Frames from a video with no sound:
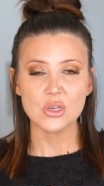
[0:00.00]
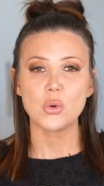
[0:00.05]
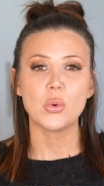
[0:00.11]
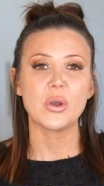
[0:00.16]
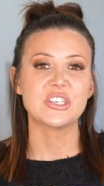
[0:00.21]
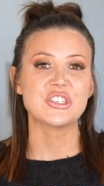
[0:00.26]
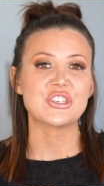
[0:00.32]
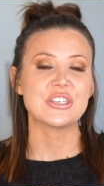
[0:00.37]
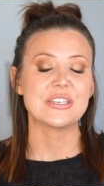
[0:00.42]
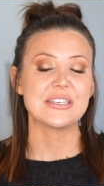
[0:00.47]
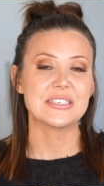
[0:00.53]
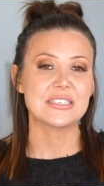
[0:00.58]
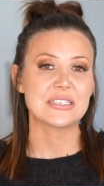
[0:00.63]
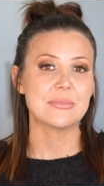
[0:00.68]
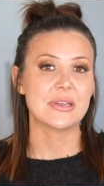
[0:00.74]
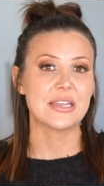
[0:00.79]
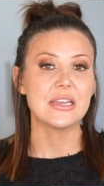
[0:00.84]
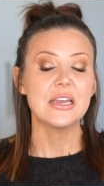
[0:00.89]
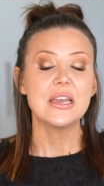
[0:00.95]
question
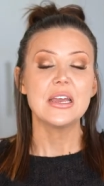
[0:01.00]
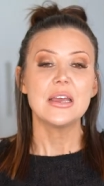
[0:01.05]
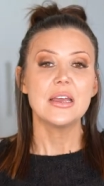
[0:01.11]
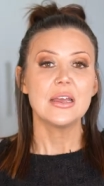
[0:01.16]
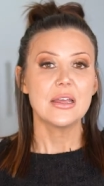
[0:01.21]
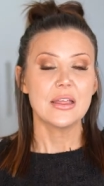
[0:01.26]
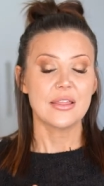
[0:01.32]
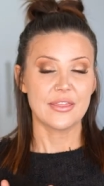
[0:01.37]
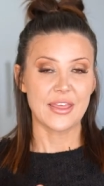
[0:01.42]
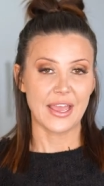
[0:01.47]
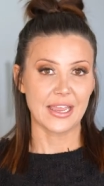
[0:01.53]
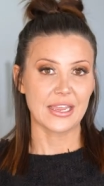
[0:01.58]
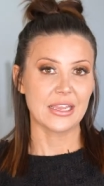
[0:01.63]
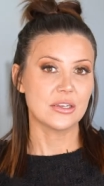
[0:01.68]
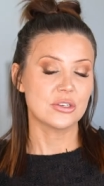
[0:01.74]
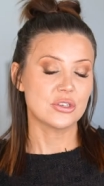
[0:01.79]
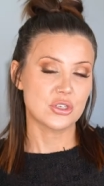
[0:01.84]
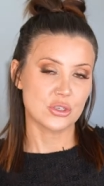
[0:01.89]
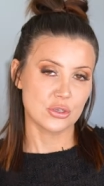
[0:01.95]
into me,
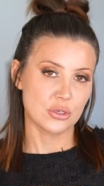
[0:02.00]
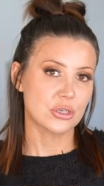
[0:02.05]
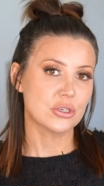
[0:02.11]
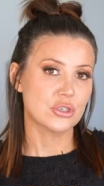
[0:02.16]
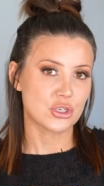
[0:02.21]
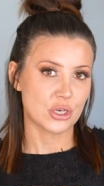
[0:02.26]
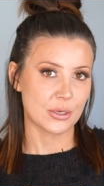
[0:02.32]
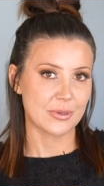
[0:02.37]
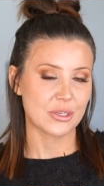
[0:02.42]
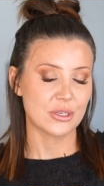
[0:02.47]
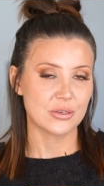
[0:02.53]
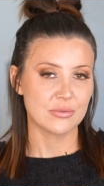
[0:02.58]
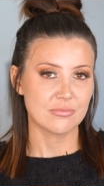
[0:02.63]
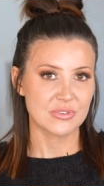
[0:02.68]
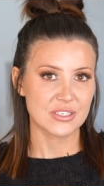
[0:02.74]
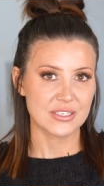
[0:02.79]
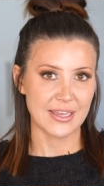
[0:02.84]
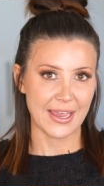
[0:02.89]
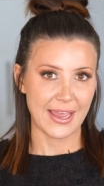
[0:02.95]
they do
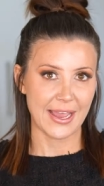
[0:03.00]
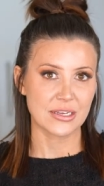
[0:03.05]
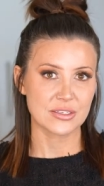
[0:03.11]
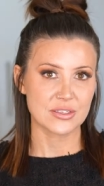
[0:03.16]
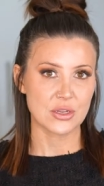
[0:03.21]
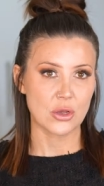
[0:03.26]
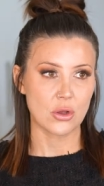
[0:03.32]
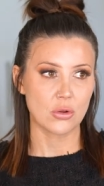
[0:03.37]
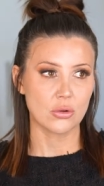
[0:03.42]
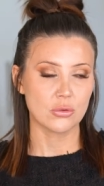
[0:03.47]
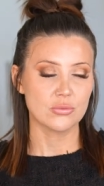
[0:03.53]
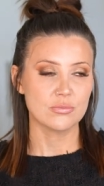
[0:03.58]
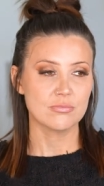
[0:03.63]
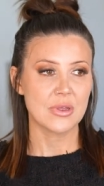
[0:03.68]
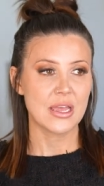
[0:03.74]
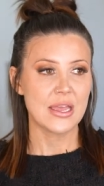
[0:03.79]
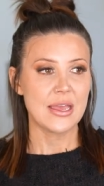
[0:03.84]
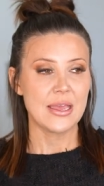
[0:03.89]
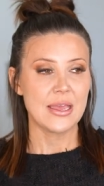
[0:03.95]
contribute to the household.